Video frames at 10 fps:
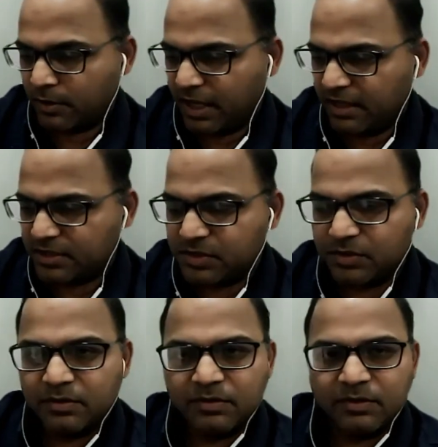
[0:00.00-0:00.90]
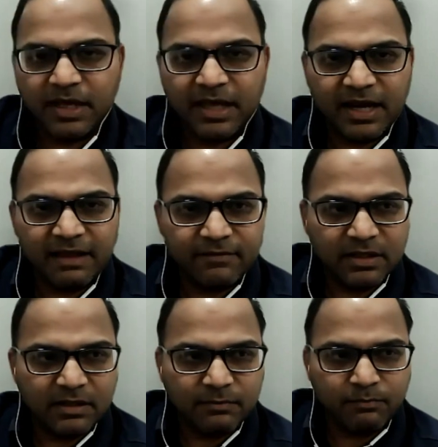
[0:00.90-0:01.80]
Okay, so here I
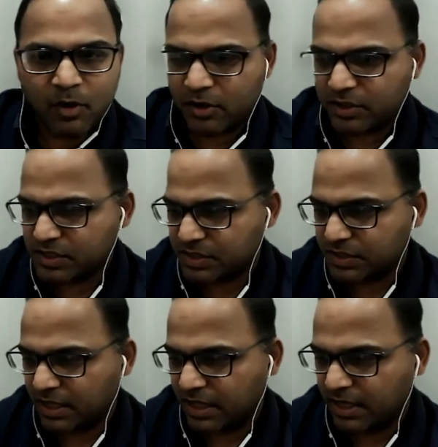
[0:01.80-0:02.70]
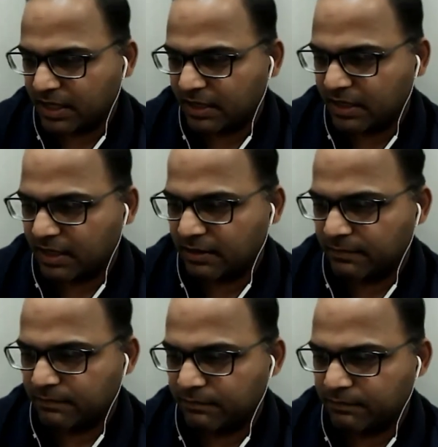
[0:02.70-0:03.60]
will pause and
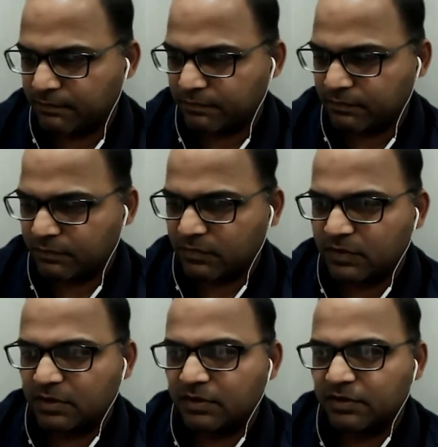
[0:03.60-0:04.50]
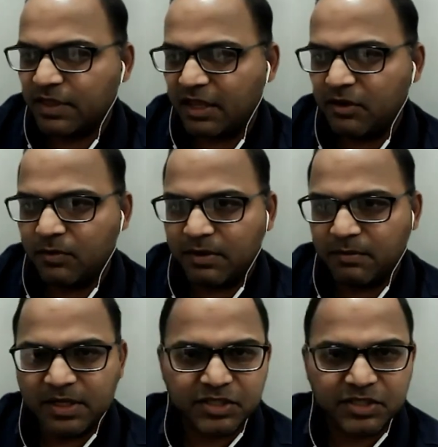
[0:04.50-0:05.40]
uh, thank you very